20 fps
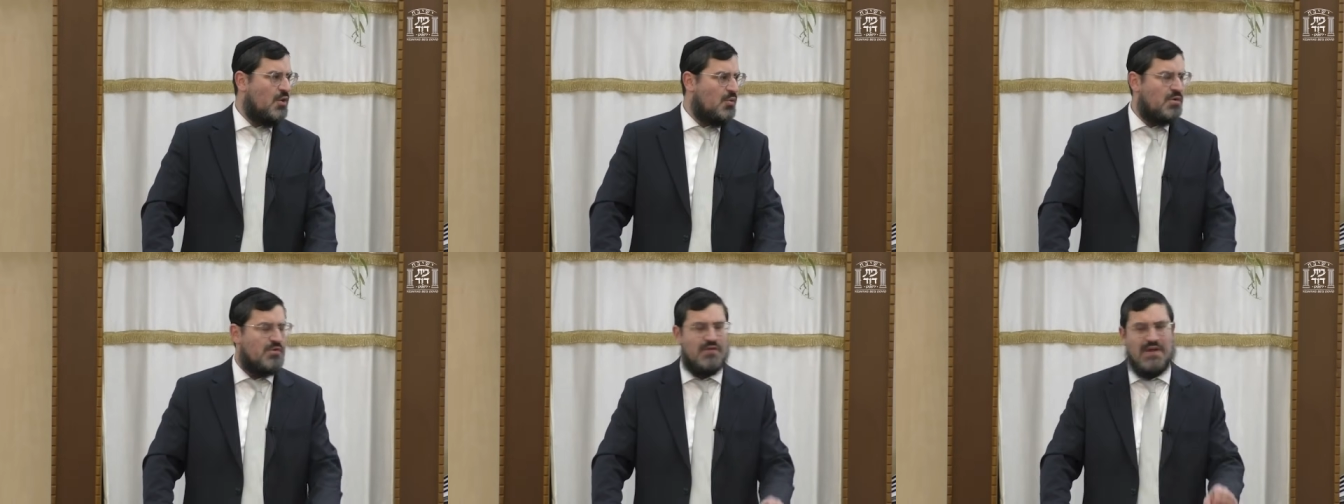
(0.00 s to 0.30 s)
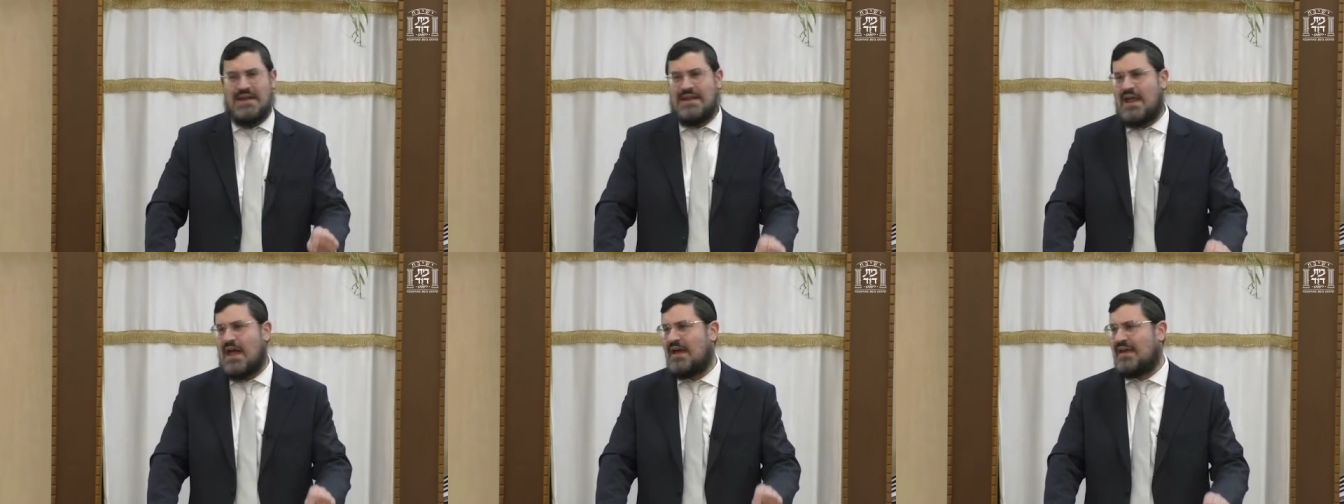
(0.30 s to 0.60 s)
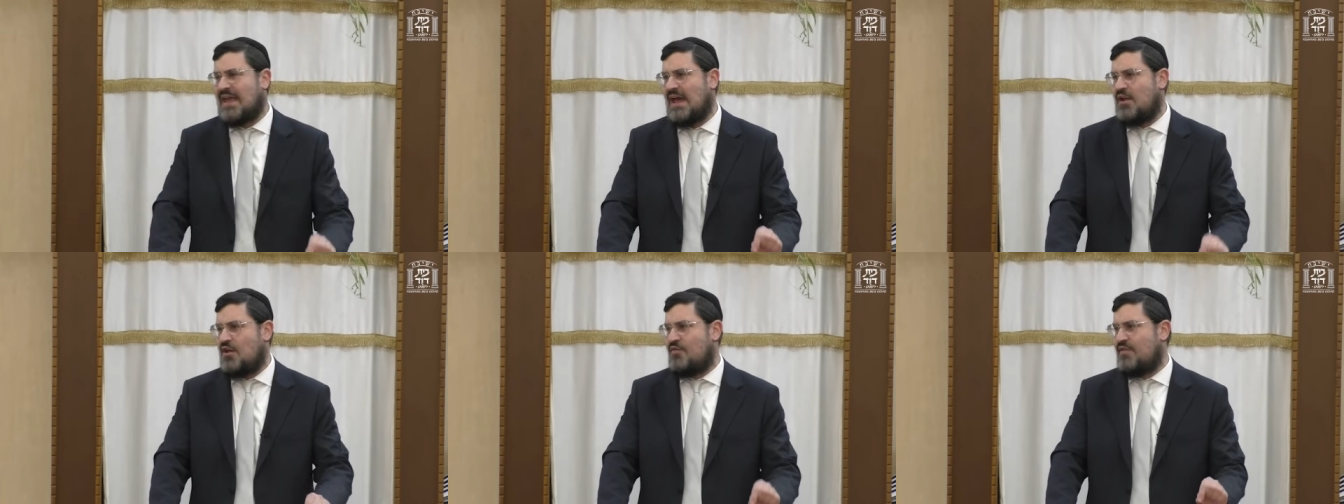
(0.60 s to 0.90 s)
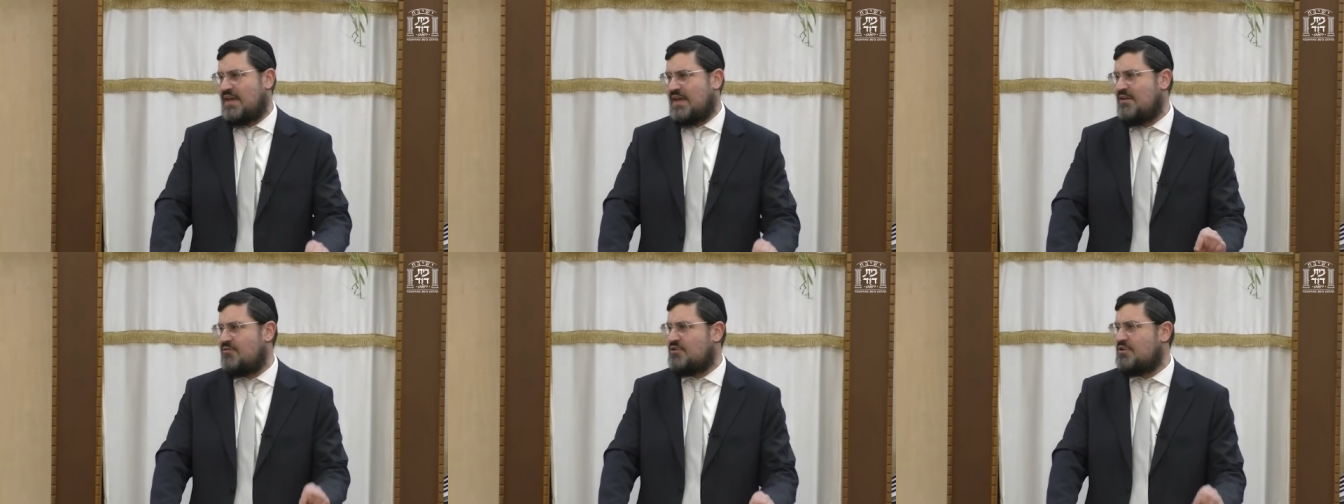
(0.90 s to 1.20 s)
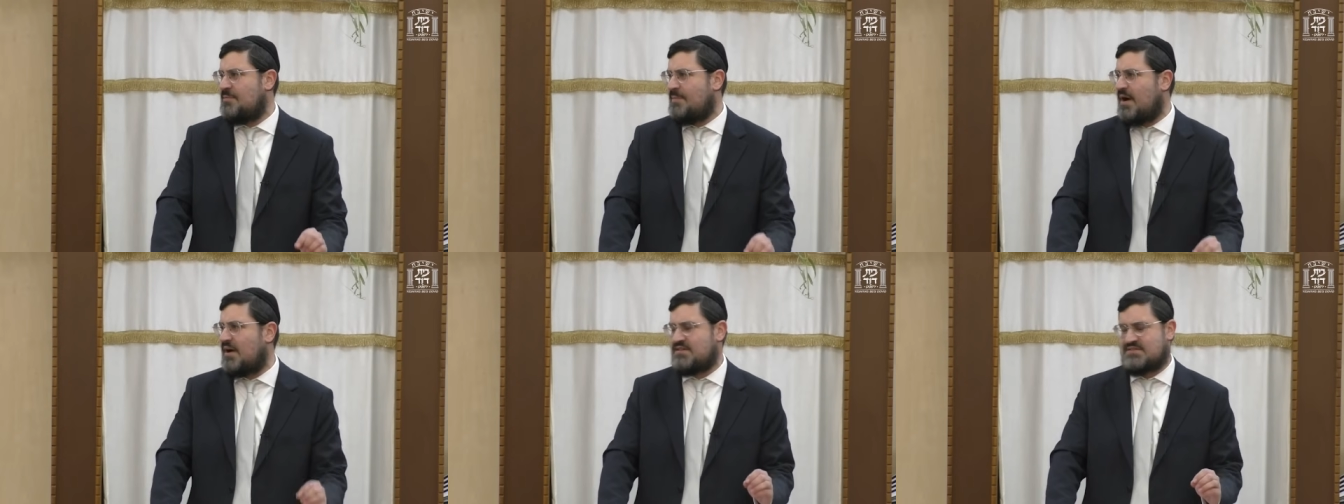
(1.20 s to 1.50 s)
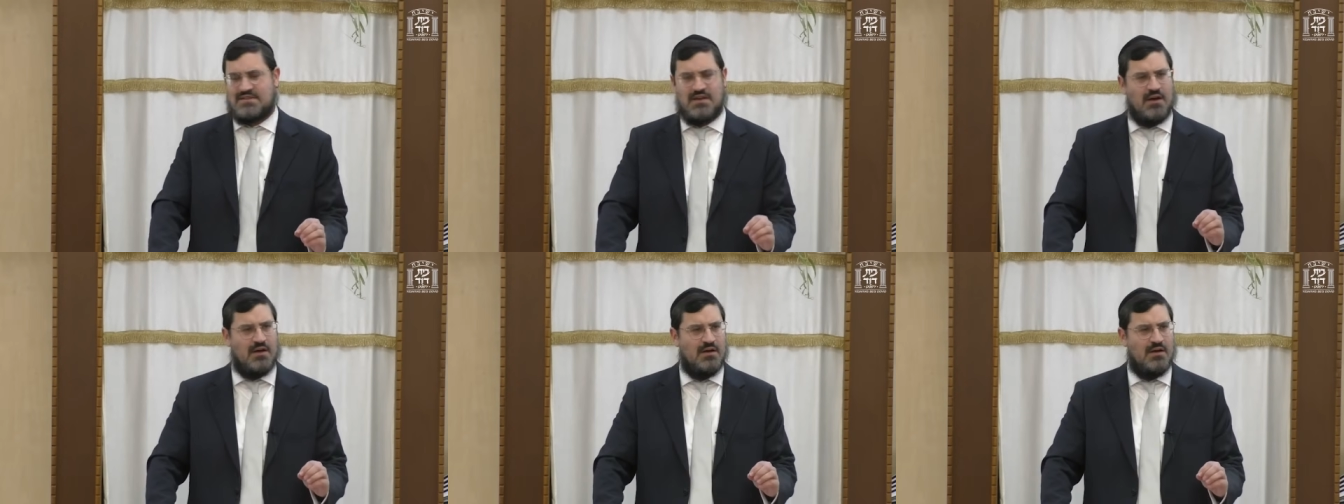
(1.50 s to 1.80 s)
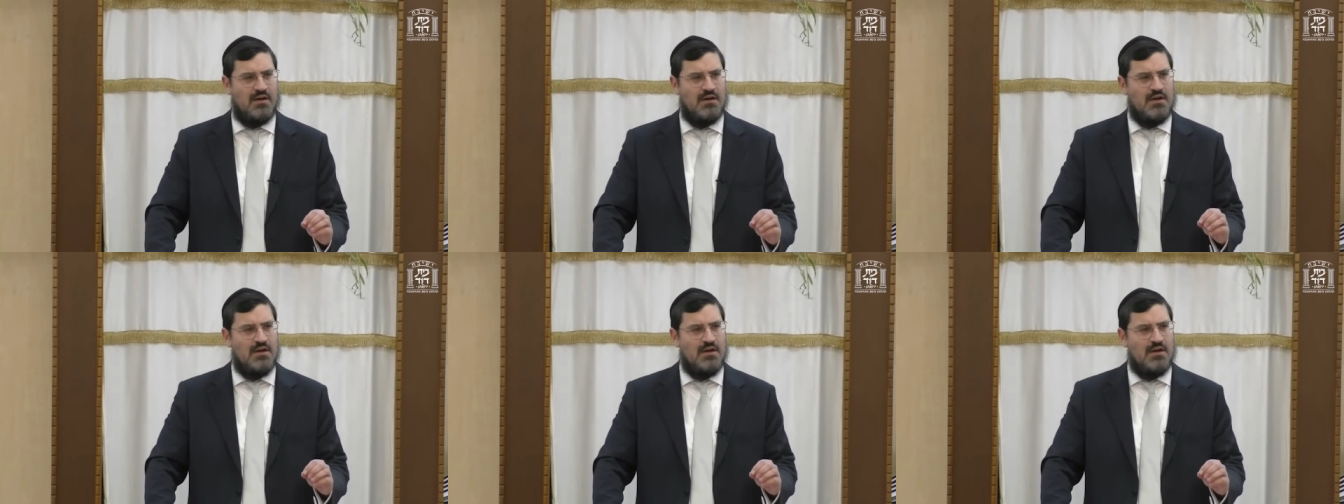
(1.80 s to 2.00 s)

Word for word: we read it again over here in the Master.